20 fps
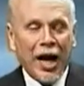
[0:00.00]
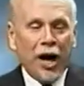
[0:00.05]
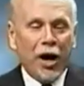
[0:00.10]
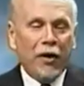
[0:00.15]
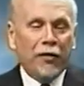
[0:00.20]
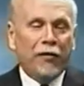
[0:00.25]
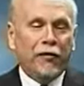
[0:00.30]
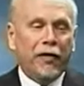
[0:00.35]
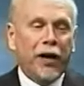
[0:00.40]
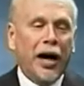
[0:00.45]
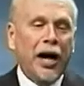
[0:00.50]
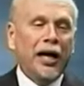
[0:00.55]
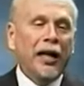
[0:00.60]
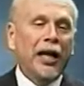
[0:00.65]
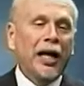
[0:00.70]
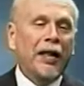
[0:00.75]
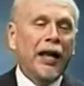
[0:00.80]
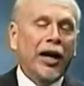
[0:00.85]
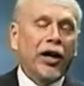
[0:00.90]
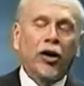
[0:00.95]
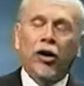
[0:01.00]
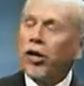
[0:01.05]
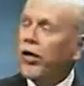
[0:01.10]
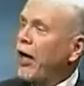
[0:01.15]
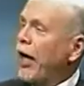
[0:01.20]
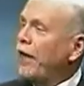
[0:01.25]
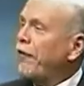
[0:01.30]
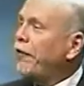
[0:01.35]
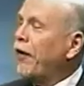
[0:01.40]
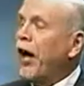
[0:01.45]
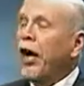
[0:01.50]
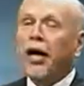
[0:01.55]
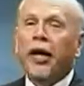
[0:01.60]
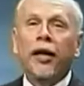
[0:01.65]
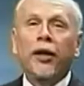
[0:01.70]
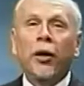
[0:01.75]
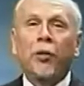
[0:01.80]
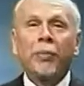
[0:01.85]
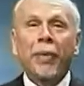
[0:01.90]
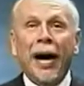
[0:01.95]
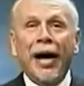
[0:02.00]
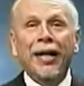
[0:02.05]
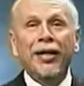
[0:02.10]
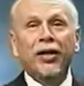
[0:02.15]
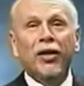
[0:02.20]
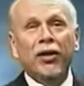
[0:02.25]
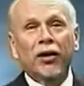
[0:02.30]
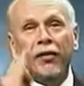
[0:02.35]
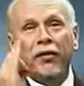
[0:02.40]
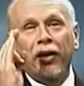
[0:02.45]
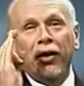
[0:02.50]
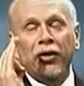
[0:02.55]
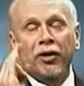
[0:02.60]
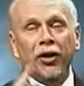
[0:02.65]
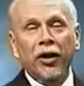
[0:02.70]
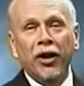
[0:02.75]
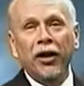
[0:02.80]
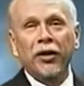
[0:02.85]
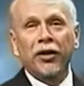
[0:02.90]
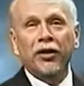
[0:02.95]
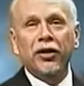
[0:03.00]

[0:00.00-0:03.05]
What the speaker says: Finally, they could not find the pastor of their church,